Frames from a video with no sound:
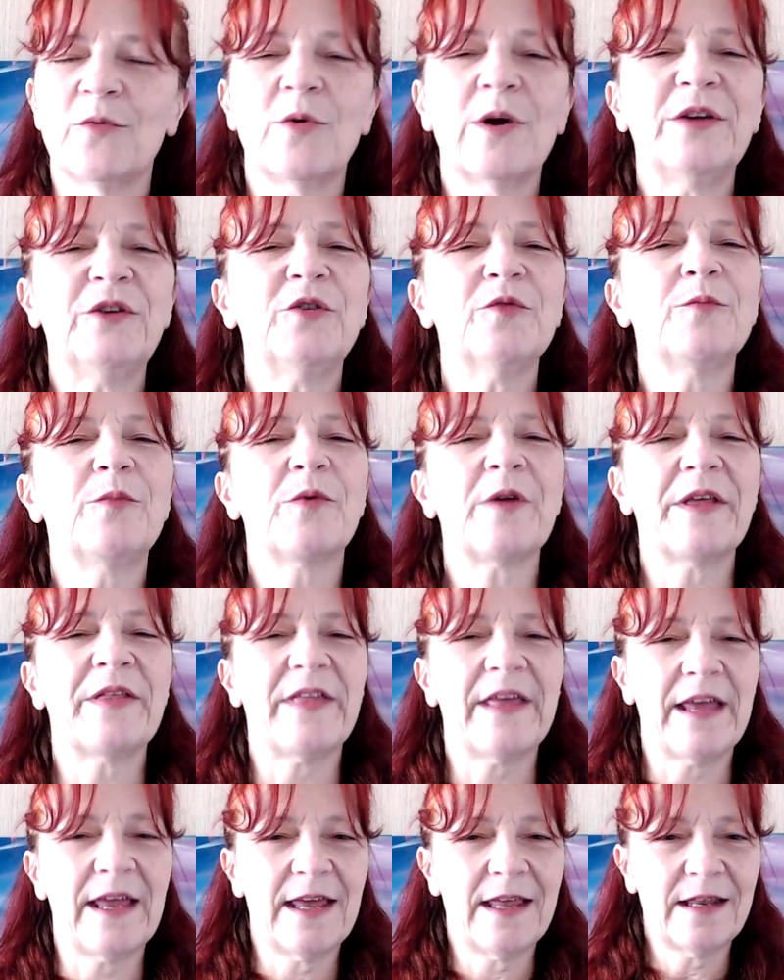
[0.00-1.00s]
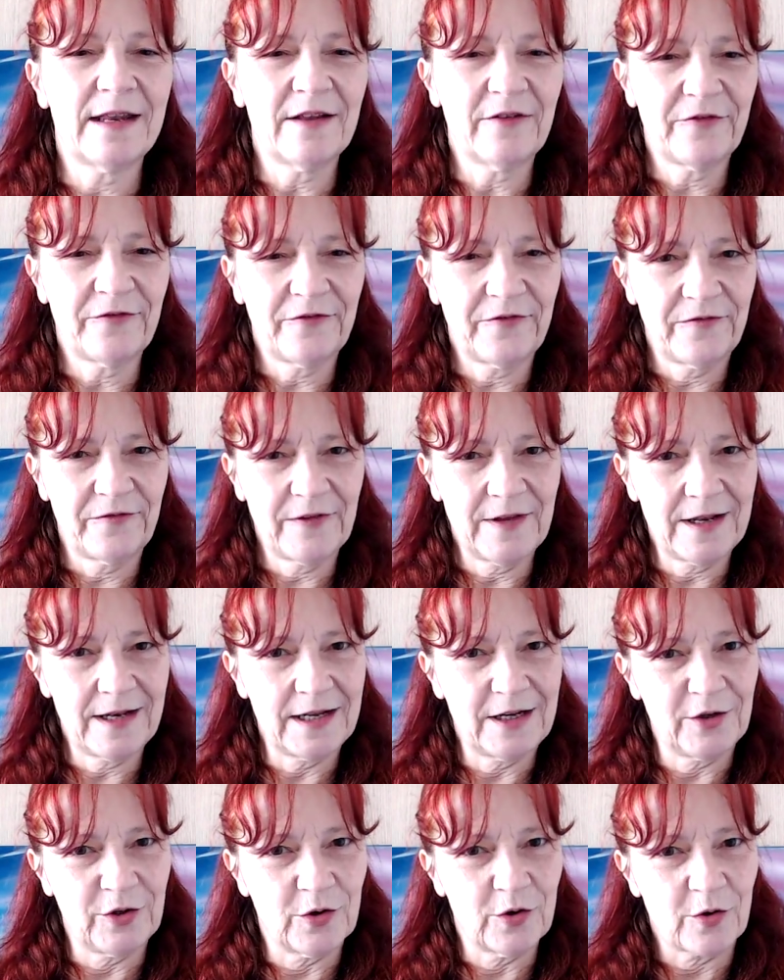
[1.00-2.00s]
when you breathe in,
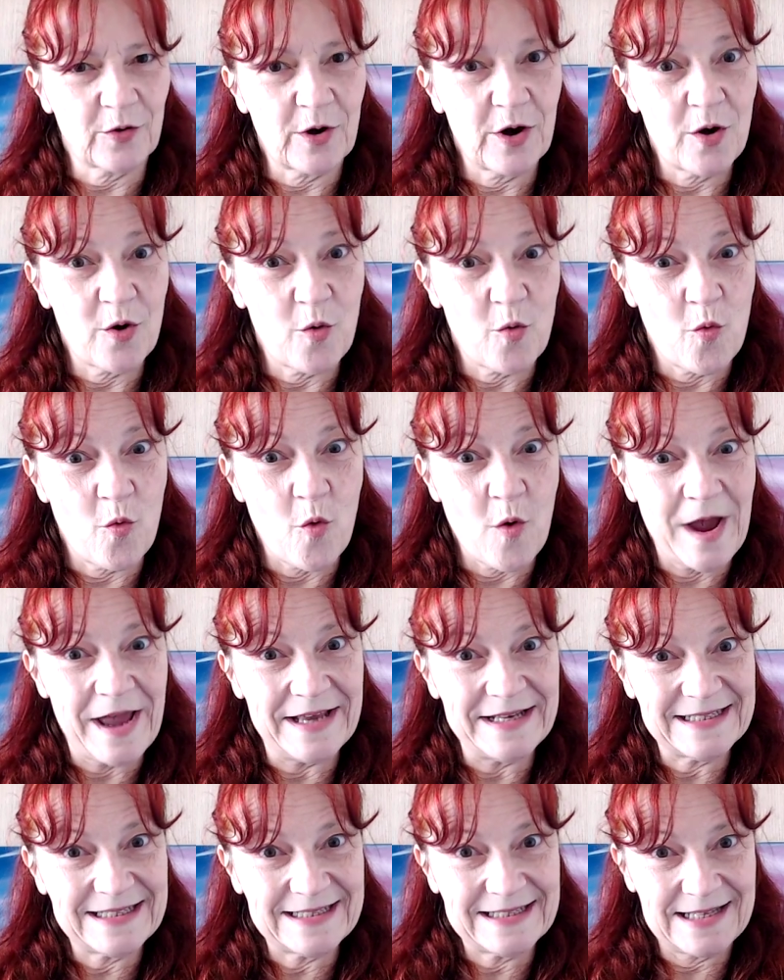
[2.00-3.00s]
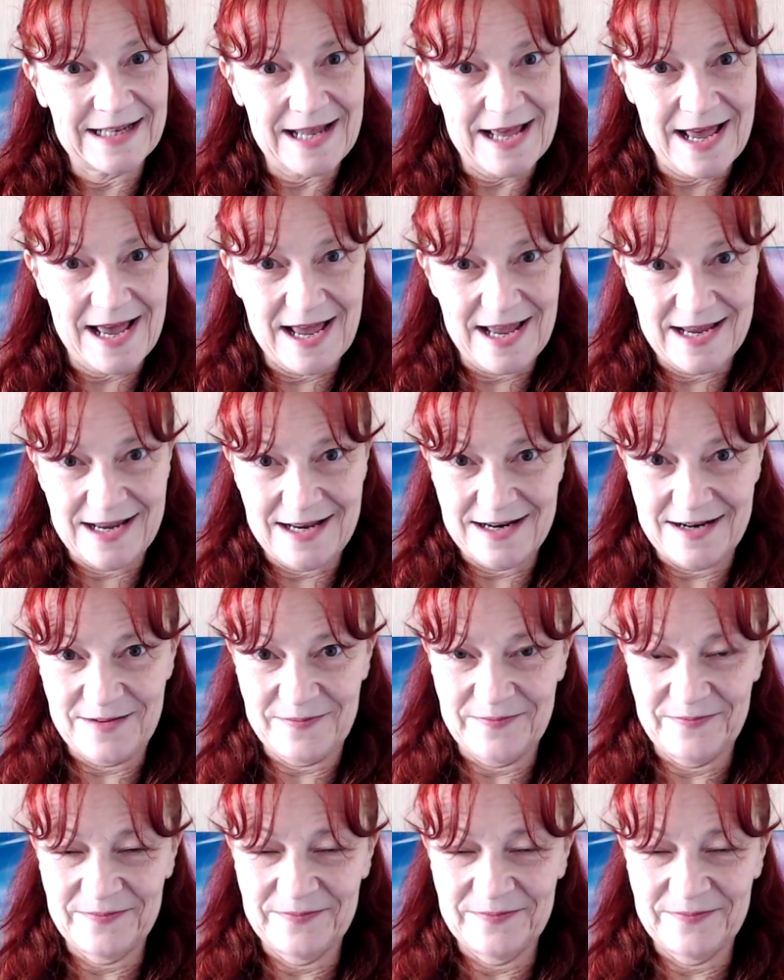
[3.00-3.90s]
feel in your waistline,